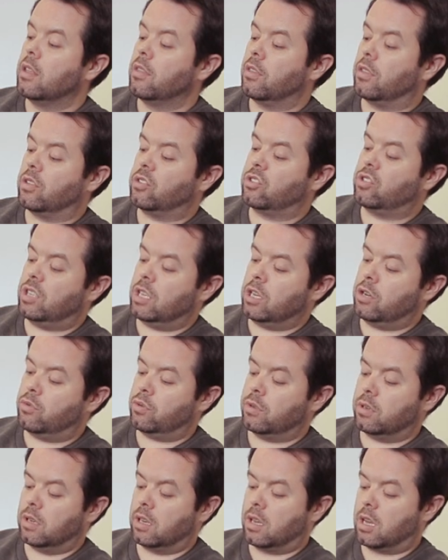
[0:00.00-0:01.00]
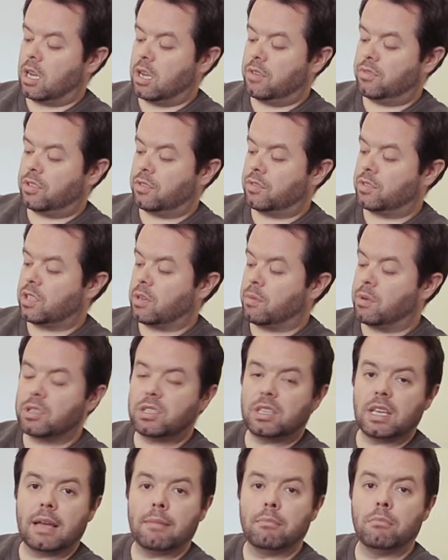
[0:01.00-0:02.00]
The Secret Lives of
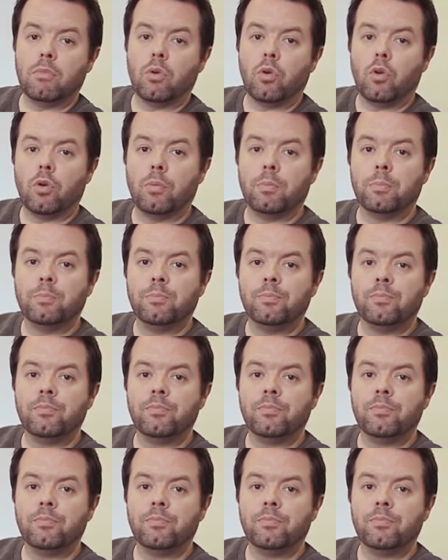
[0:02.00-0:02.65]
Somerset Maugham.